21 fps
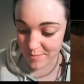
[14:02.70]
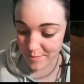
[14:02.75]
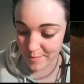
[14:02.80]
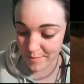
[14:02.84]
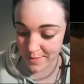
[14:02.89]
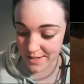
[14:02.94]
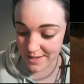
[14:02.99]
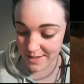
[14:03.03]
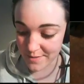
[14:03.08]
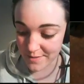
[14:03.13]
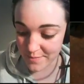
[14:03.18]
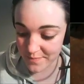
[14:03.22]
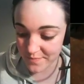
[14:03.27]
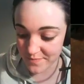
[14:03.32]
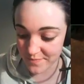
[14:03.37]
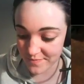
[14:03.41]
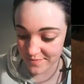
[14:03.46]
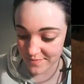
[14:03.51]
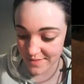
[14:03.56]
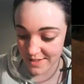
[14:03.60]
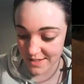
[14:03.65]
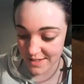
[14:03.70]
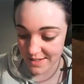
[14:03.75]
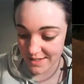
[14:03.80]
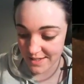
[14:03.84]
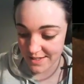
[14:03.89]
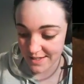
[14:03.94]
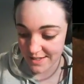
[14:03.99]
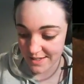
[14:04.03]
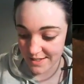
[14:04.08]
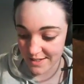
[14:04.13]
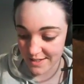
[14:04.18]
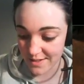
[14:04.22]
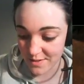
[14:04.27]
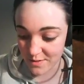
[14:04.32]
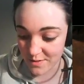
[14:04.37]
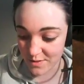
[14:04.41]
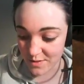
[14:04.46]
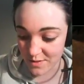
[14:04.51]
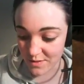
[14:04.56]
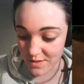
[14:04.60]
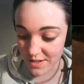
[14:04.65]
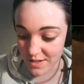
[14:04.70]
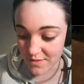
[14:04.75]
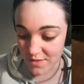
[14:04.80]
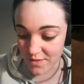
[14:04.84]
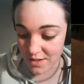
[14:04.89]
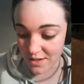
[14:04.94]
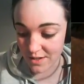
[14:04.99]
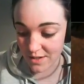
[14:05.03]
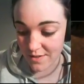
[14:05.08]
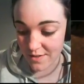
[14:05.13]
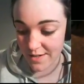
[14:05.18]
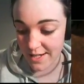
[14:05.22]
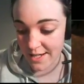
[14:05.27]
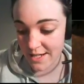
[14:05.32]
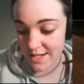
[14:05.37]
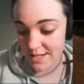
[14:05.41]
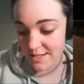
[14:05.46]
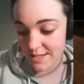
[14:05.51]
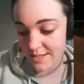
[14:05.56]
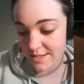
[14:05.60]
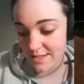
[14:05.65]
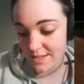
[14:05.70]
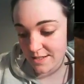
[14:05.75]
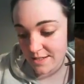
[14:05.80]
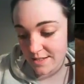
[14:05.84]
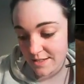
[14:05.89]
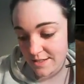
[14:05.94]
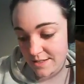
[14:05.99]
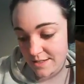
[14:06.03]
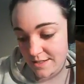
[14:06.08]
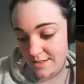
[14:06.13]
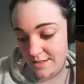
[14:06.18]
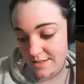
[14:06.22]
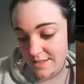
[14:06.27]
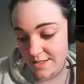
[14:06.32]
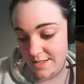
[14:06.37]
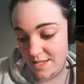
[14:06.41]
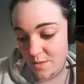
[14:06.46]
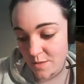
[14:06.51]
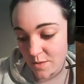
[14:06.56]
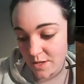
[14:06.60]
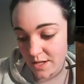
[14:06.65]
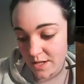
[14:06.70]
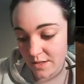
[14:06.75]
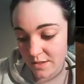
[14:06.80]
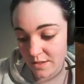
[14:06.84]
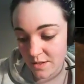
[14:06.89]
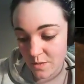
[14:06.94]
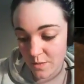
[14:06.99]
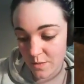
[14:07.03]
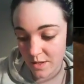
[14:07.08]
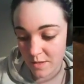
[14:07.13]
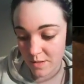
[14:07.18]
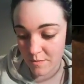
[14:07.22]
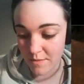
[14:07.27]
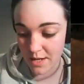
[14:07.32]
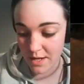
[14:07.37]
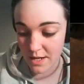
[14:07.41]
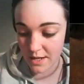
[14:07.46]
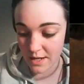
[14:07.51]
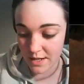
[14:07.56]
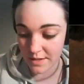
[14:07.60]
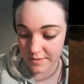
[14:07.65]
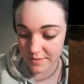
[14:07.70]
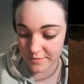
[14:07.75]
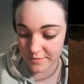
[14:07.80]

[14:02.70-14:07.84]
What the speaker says: But could give it a go, I guess. See what colors we can make.